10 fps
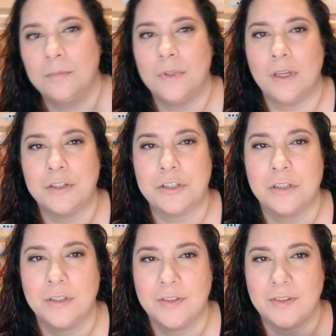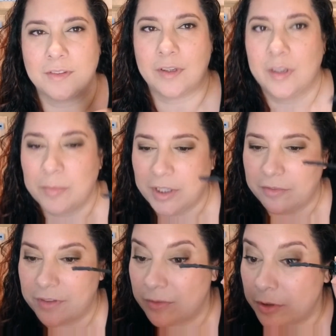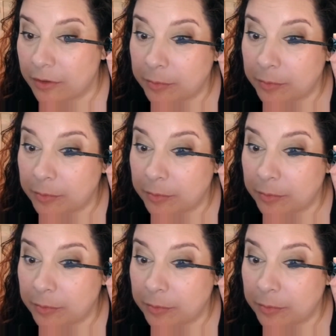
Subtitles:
Not sure this is gonna be a favorite of